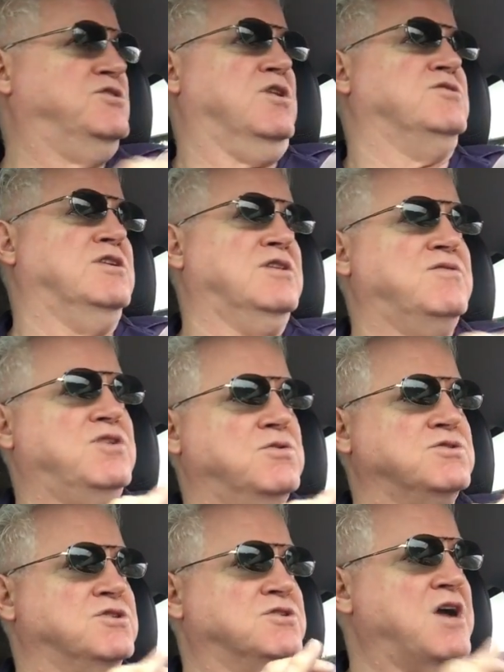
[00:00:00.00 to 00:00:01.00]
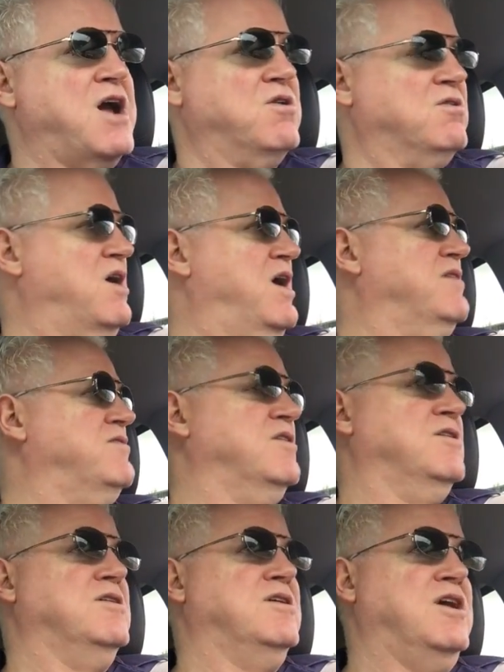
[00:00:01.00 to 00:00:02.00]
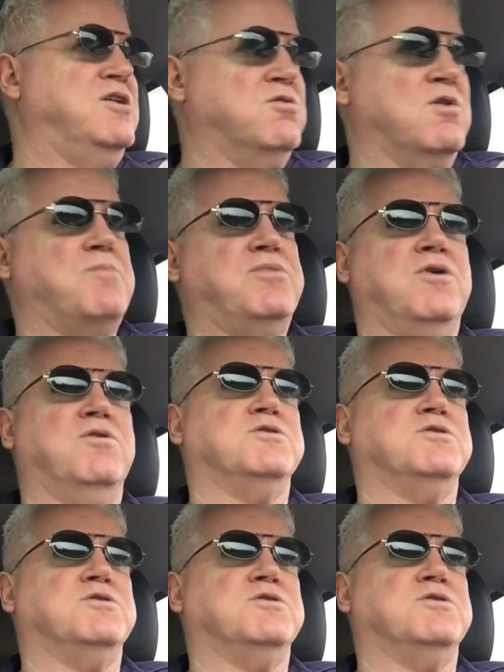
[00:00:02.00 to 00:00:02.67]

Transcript: John's. He lived here his entire life. He grew up here.